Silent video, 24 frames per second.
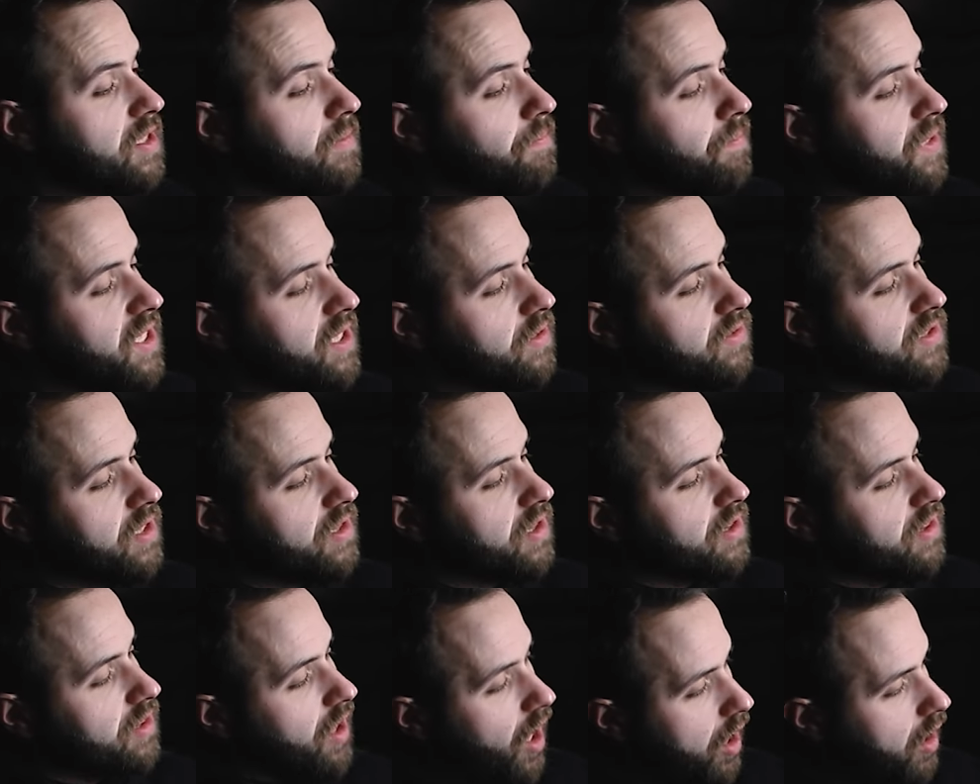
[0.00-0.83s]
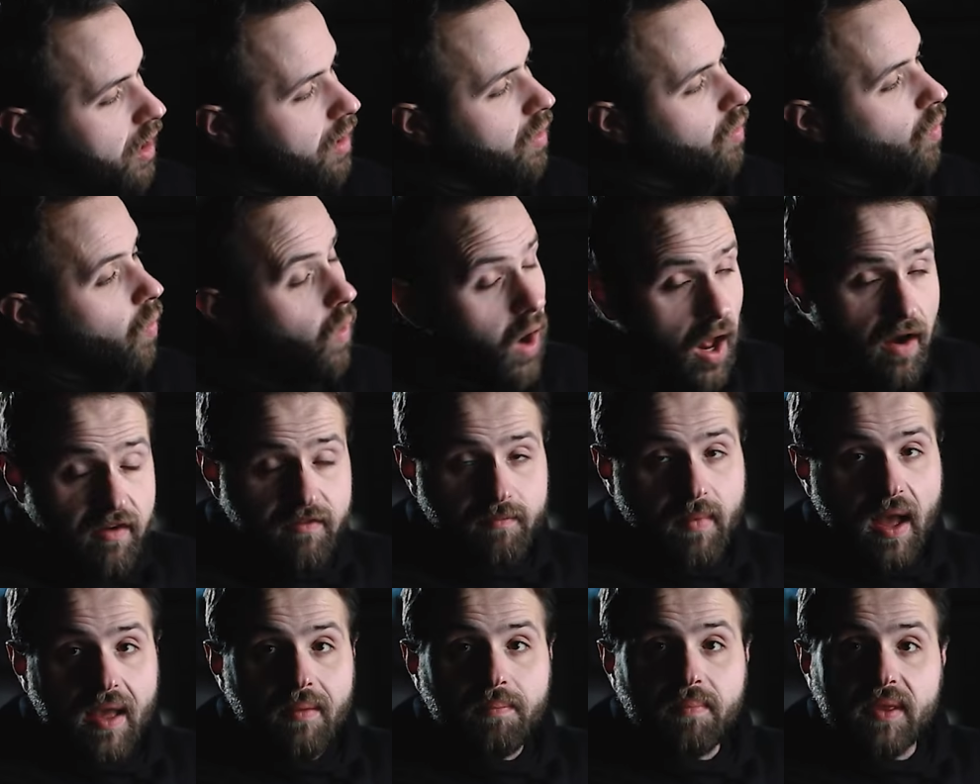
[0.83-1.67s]
simply because it's not one
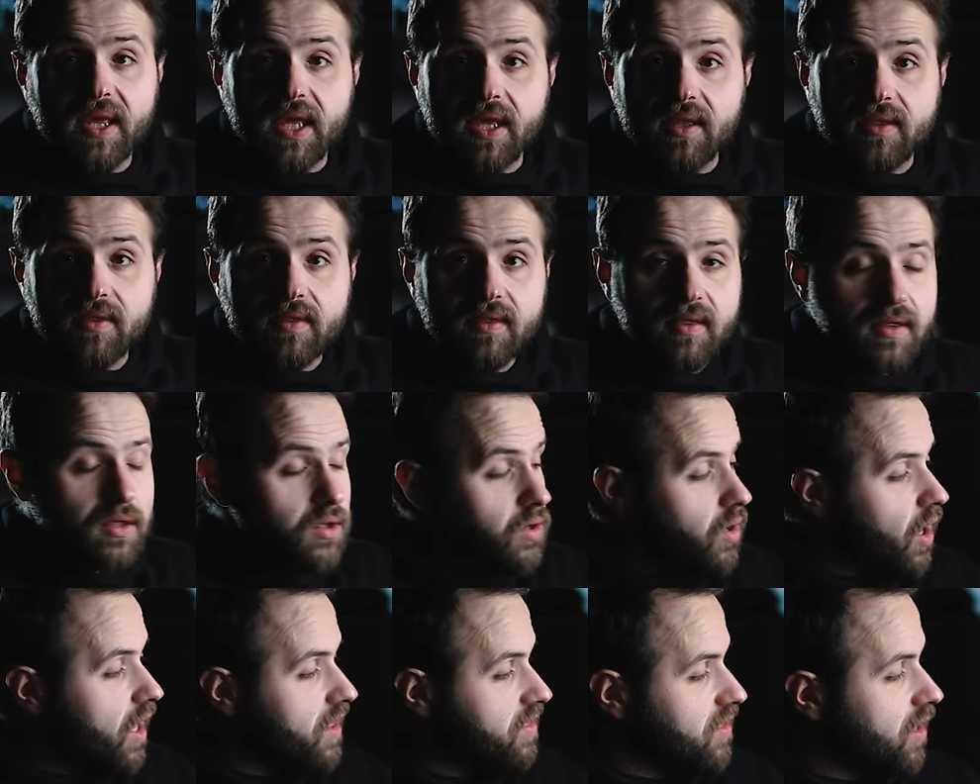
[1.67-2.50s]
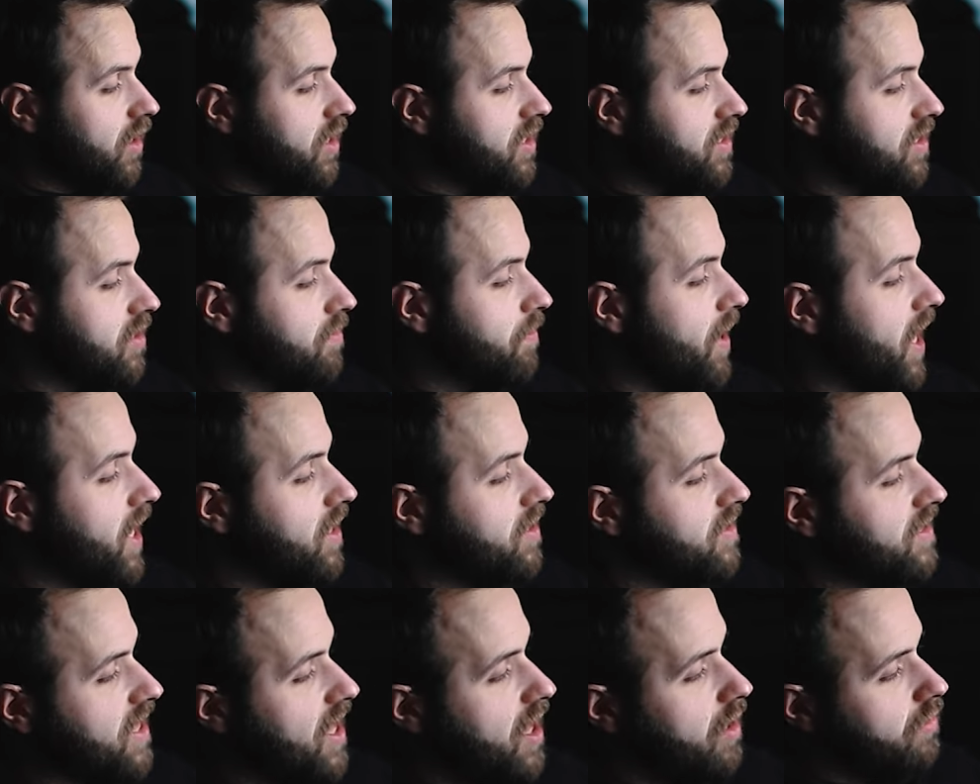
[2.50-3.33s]
of my pieces, you know, as odd as it
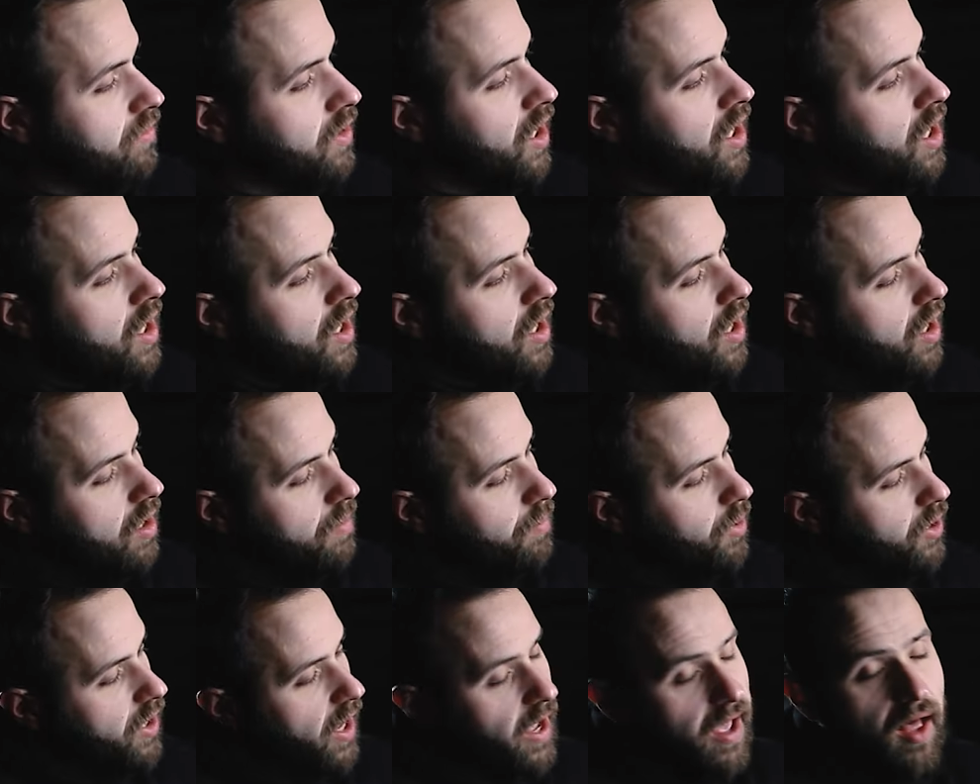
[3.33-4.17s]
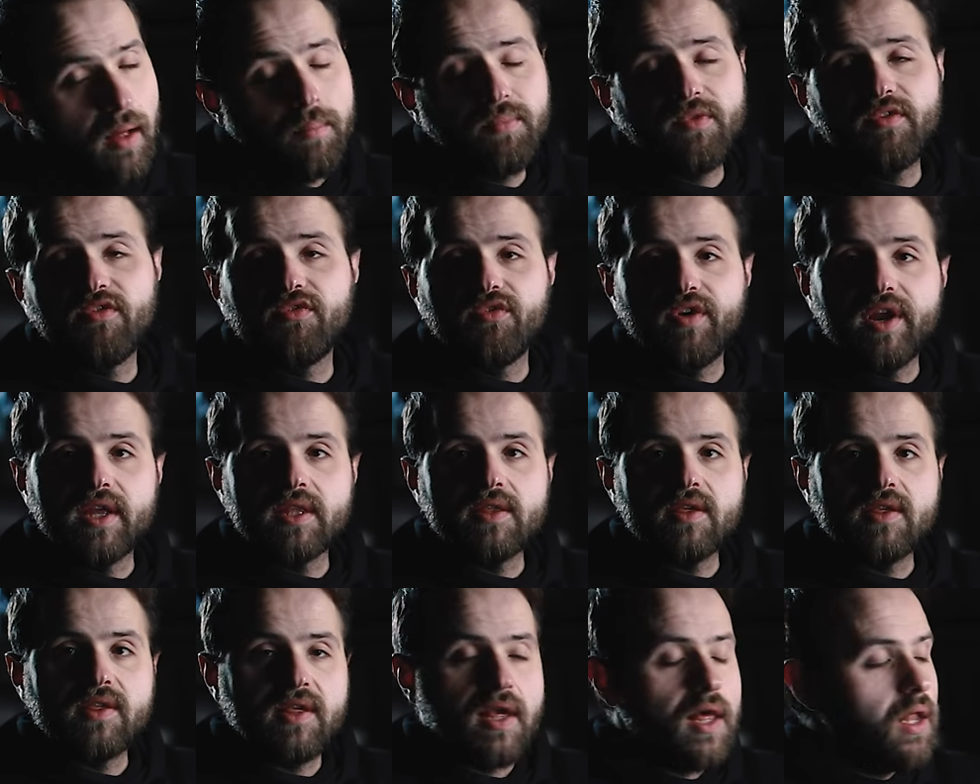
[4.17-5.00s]
may sound, but I helped a
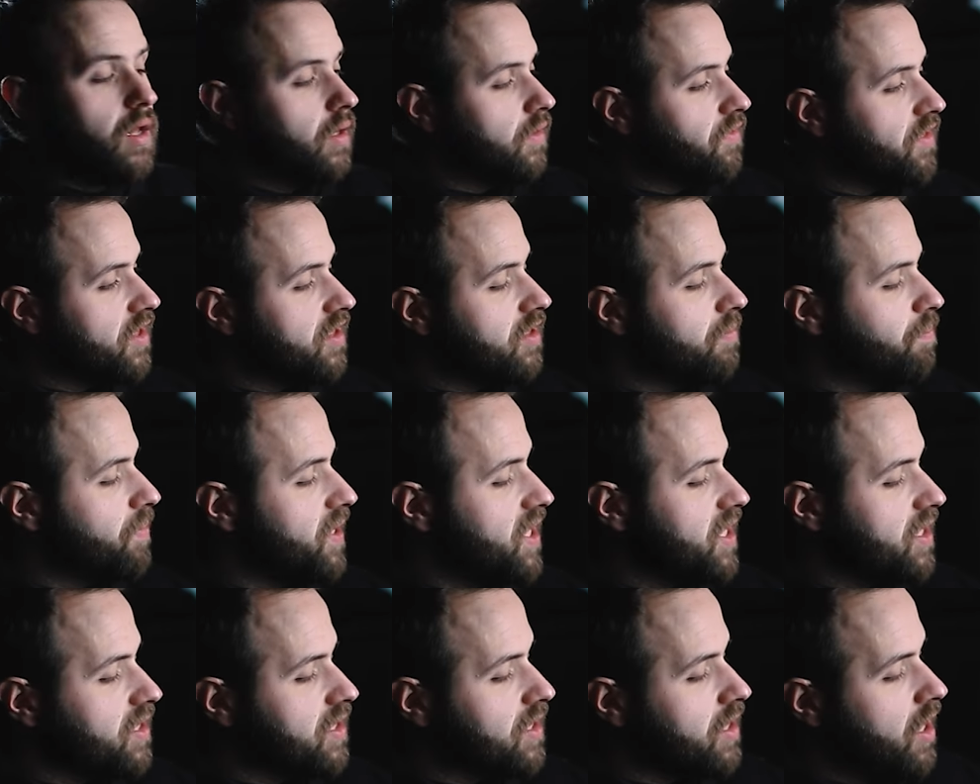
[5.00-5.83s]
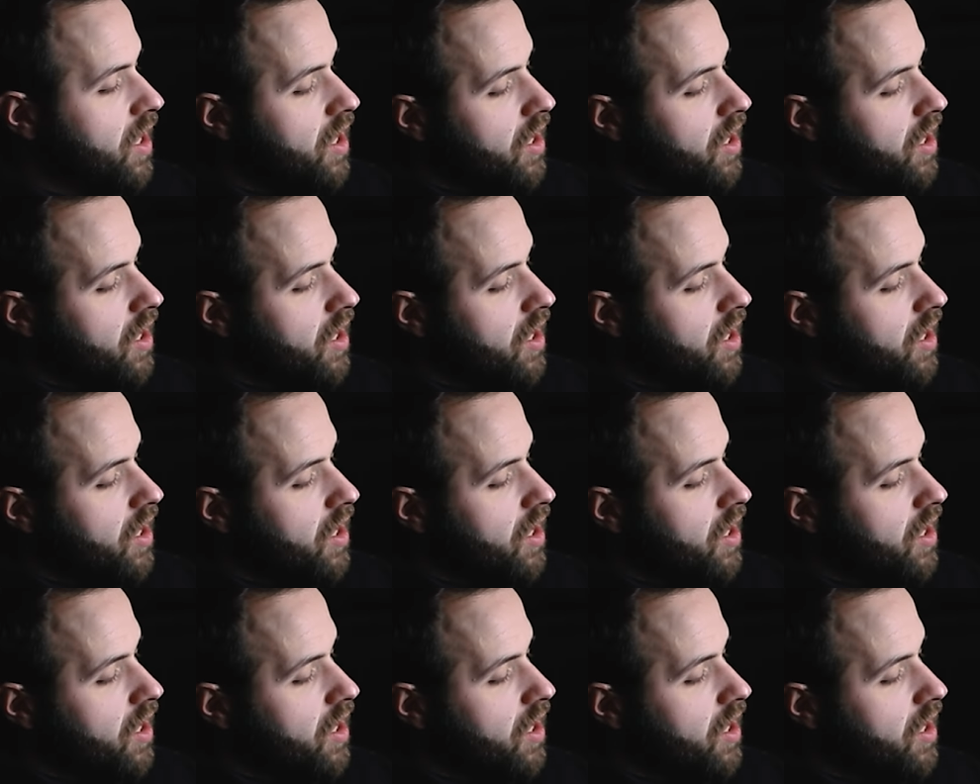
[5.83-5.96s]
friend sell this piece